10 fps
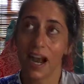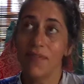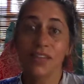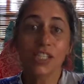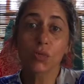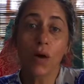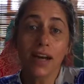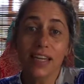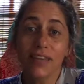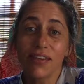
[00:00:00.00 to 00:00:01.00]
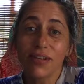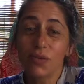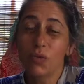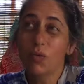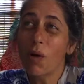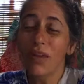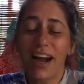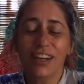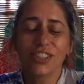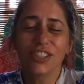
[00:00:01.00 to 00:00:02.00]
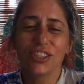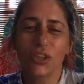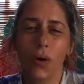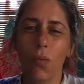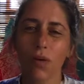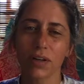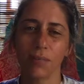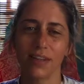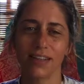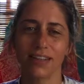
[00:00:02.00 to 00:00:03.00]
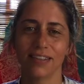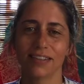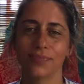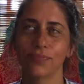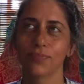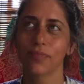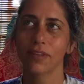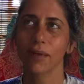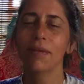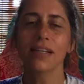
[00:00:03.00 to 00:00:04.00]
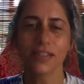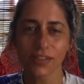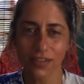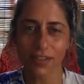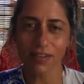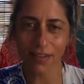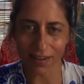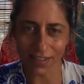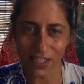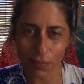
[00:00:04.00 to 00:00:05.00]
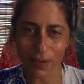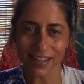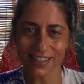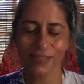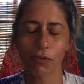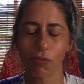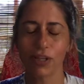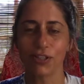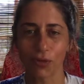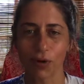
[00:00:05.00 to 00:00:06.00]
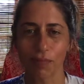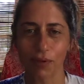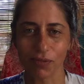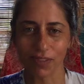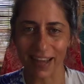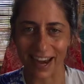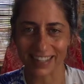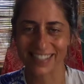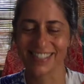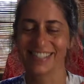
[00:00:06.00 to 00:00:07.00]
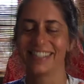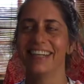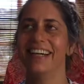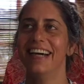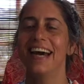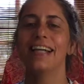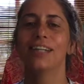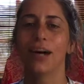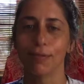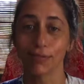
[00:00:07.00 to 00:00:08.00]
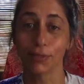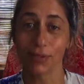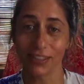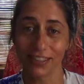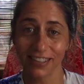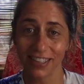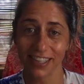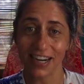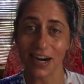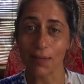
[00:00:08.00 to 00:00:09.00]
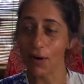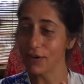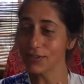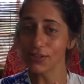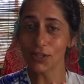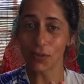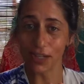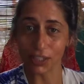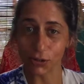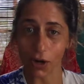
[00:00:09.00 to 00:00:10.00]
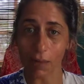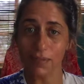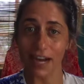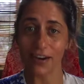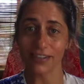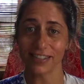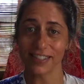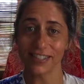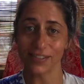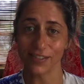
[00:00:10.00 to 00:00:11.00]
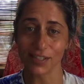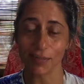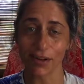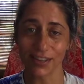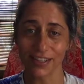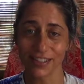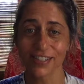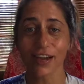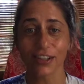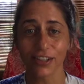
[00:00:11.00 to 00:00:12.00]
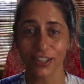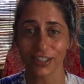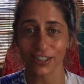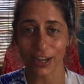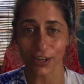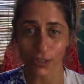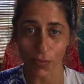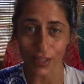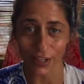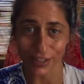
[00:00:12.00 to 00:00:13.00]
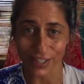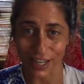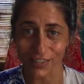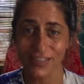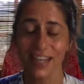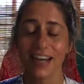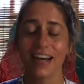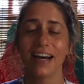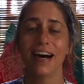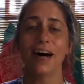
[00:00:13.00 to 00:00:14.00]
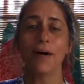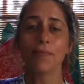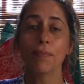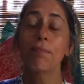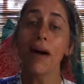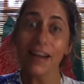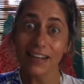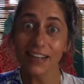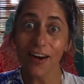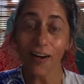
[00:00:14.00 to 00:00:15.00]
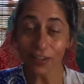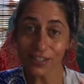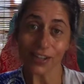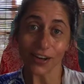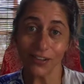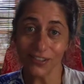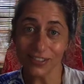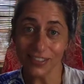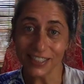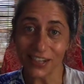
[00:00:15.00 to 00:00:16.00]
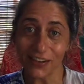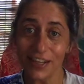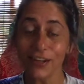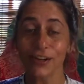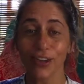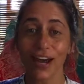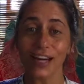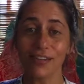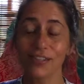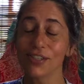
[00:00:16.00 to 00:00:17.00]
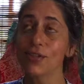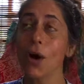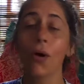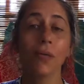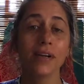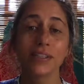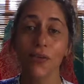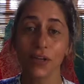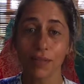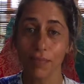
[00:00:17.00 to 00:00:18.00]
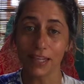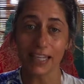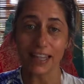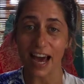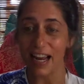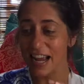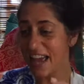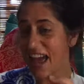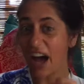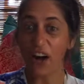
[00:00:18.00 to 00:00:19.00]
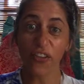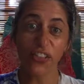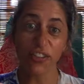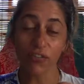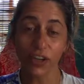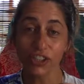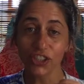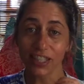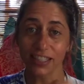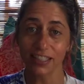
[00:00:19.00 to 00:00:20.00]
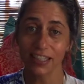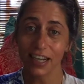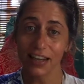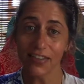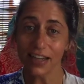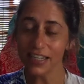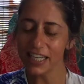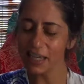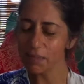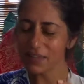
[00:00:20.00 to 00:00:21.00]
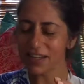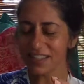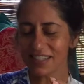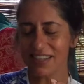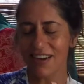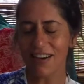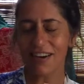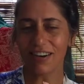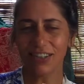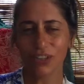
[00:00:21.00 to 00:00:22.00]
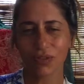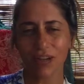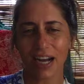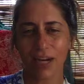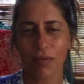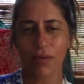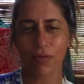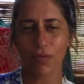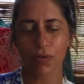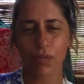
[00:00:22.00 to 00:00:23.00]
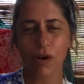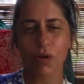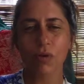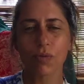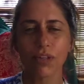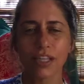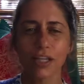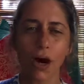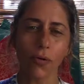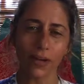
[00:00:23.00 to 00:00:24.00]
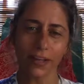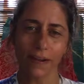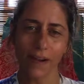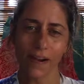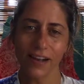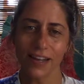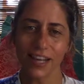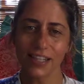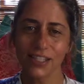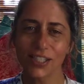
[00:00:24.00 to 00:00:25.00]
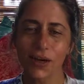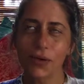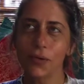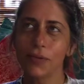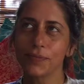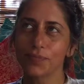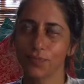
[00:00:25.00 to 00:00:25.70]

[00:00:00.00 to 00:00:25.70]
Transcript: And this is why we actually don't want to be, yes, there's a space where we do want to be relaxed and comfortable, also so we can drop down into some of the subtler layers within ourselves. But also, in our lives, there's always going to be that healthy friction that keeps us on track with where we're really going. And so